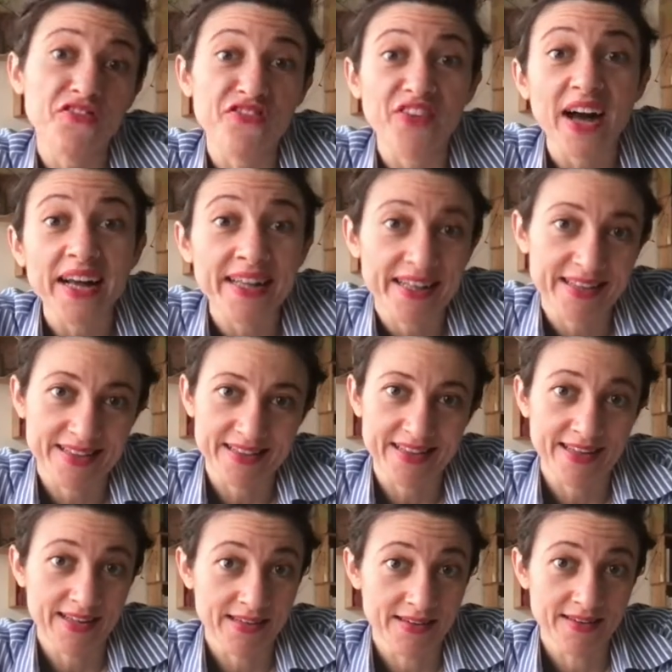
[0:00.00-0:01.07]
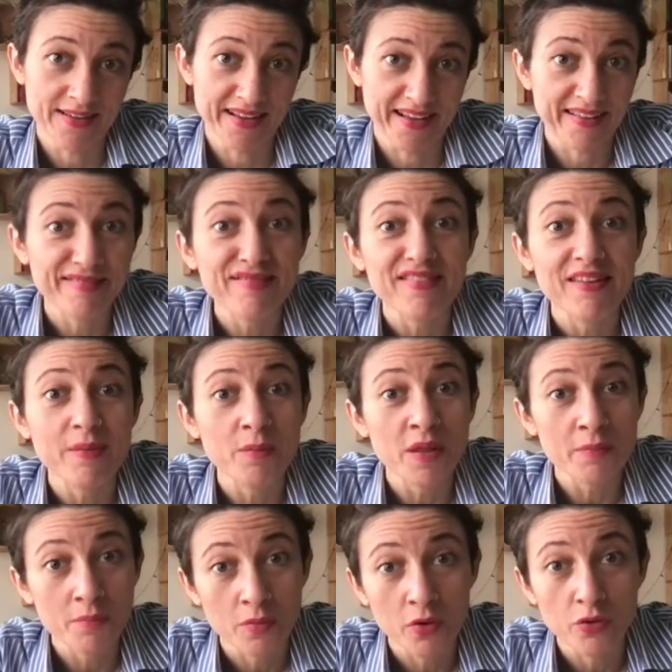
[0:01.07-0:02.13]
finding a
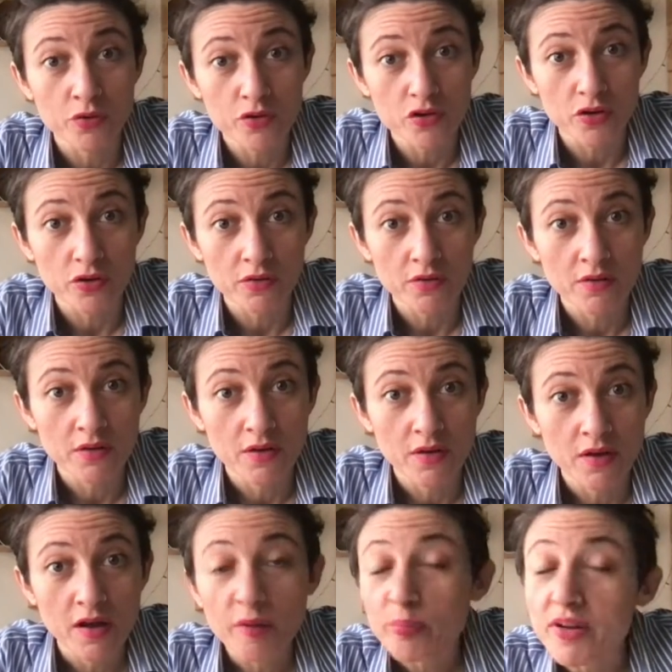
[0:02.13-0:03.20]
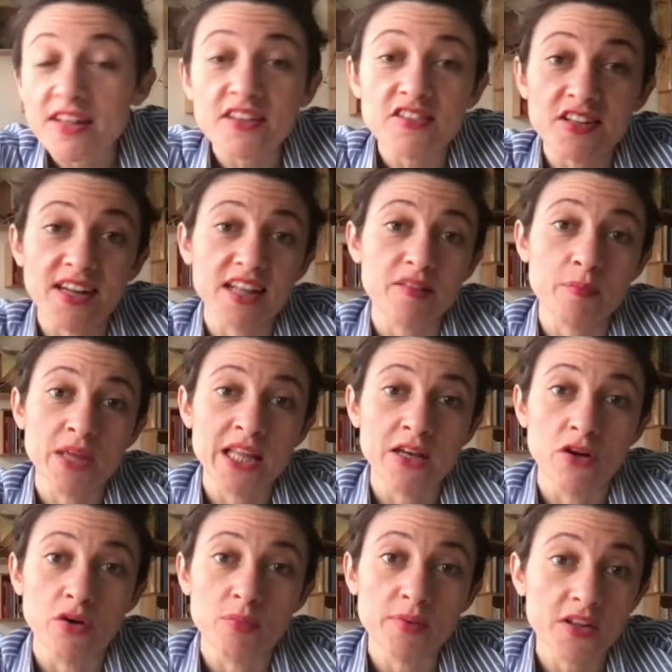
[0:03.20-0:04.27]
seaming mojo, please let me
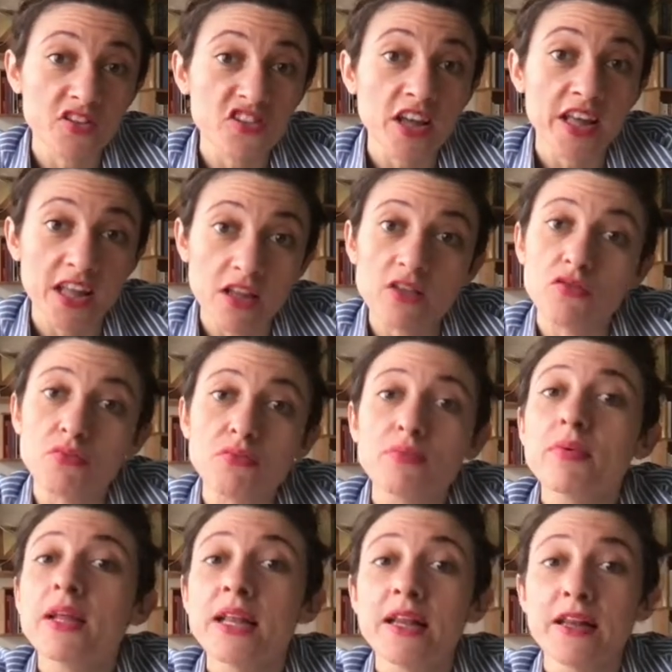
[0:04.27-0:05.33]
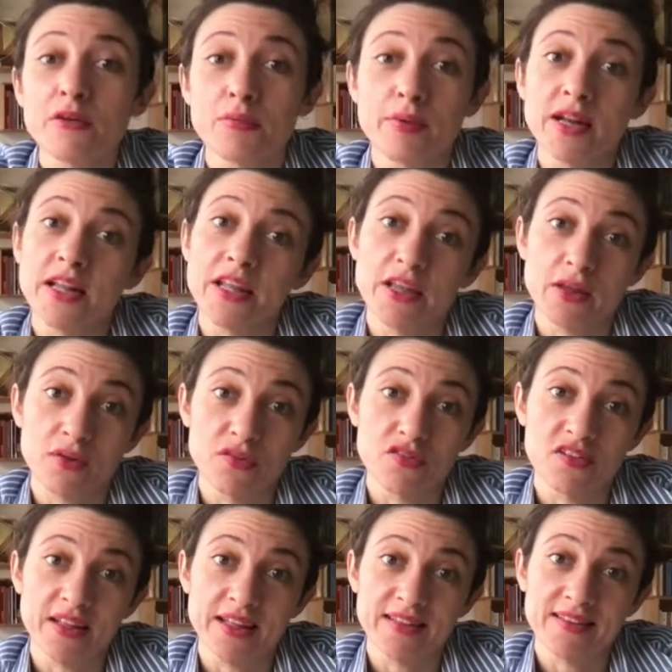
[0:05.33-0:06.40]
know because I could really, really use
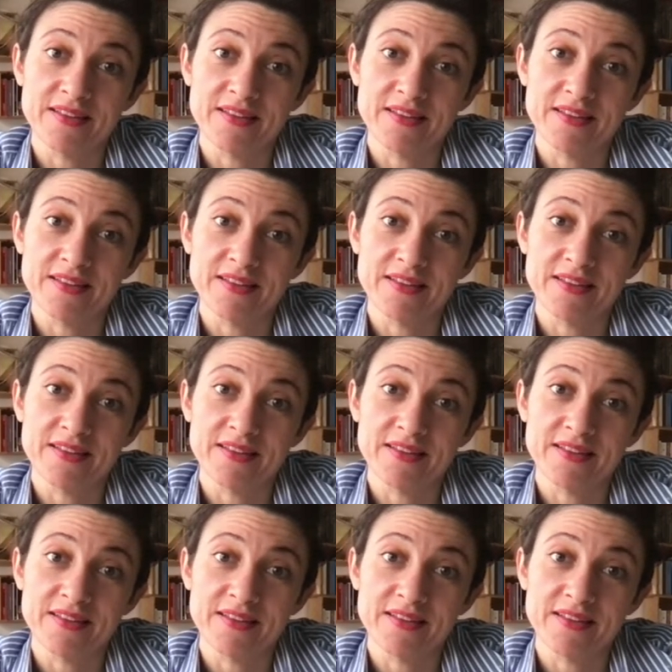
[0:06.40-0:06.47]
that.